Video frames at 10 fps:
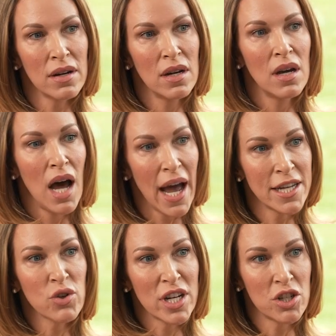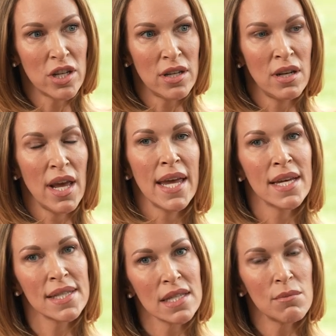hydration,
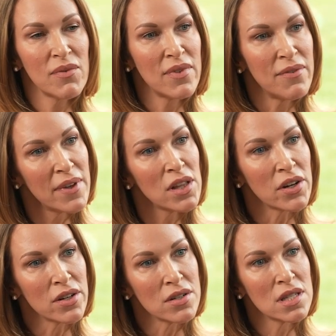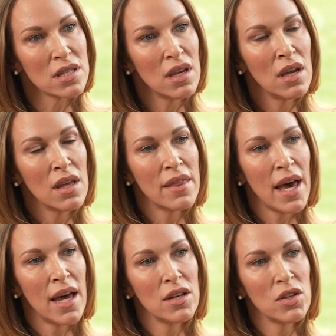and some of the fillers
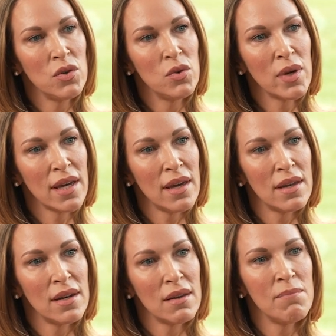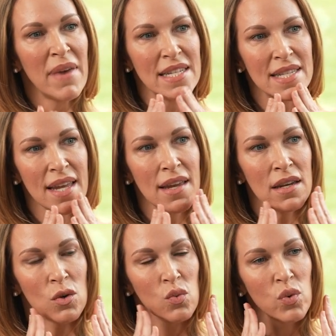that you can maintain
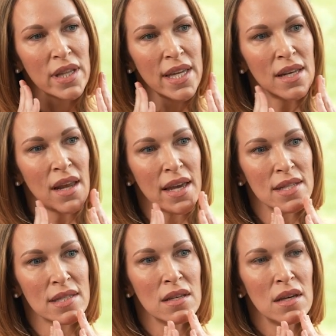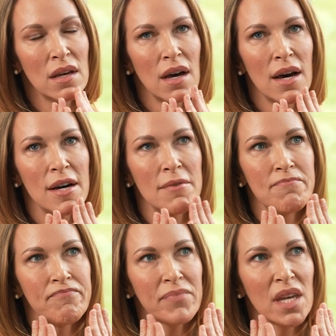a really nice,
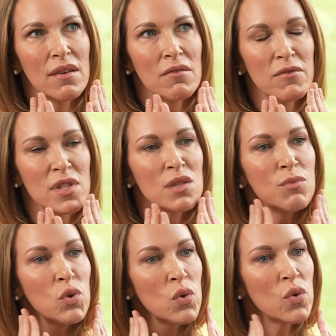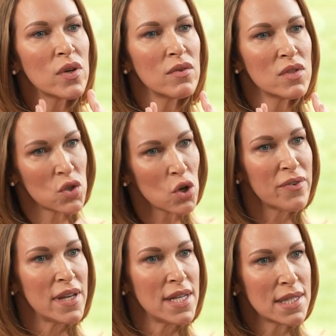smooth
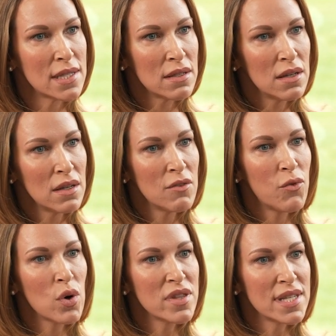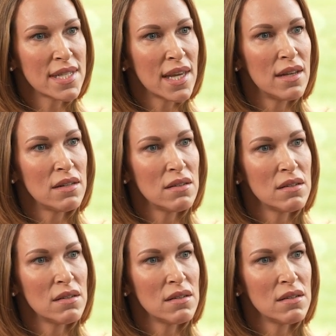surface for the skin.